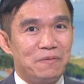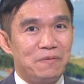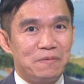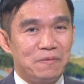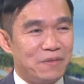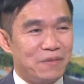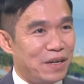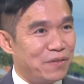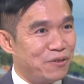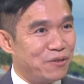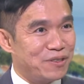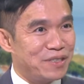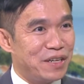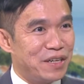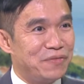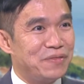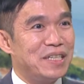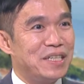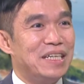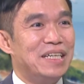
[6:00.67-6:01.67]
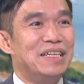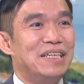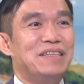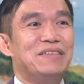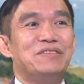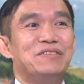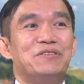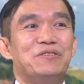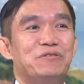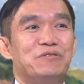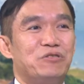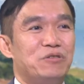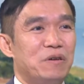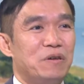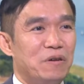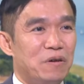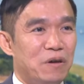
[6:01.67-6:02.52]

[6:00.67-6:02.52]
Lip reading: fight for safeties, opt